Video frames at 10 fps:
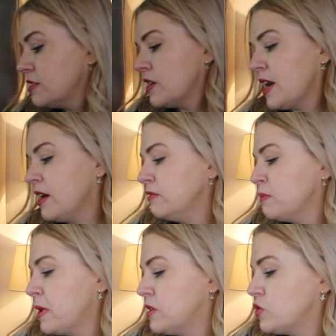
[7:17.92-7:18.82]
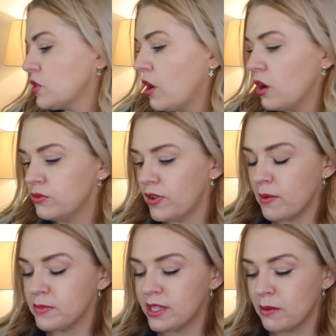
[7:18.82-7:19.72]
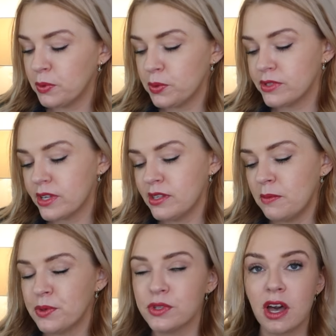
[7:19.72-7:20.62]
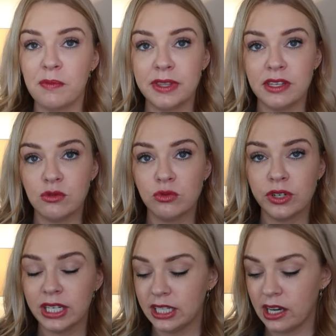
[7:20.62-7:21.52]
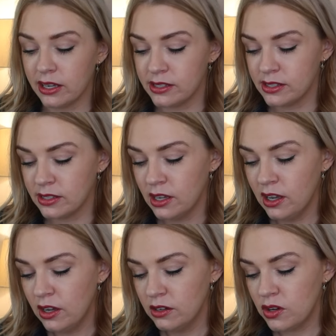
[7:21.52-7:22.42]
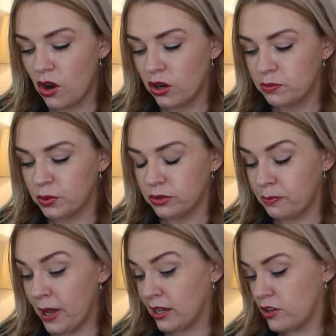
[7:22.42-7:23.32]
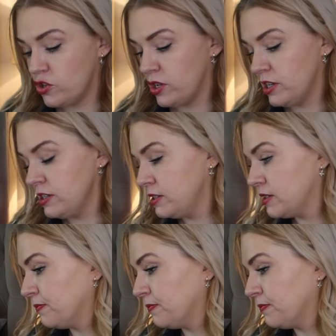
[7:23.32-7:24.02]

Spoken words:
So now I have a bunch of samples. The samples come in these really nice cardboard packages.